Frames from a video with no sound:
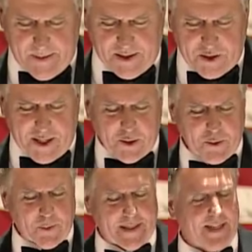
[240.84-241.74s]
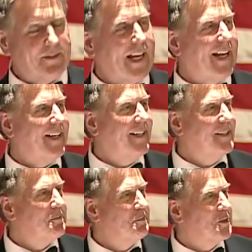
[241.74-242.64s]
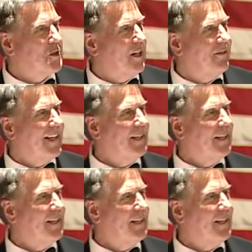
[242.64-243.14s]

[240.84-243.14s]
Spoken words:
because they knew that we'd have candy and stuffed